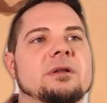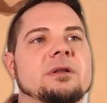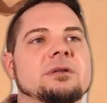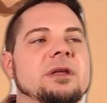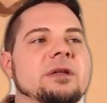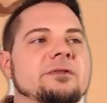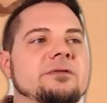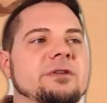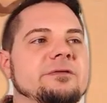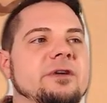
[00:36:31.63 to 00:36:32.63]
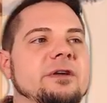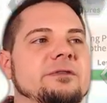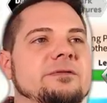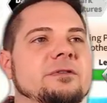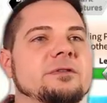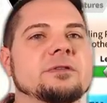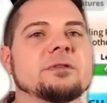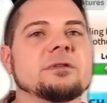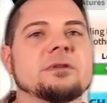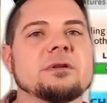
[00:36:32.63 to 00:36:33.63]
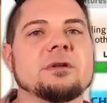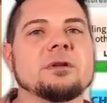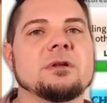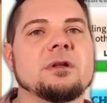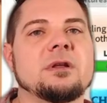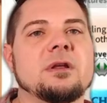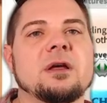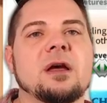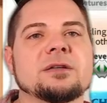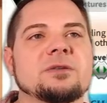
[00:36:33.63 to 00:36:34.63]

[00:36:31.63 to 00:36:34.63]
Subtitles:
Yeah, defeat 5 first. I just don't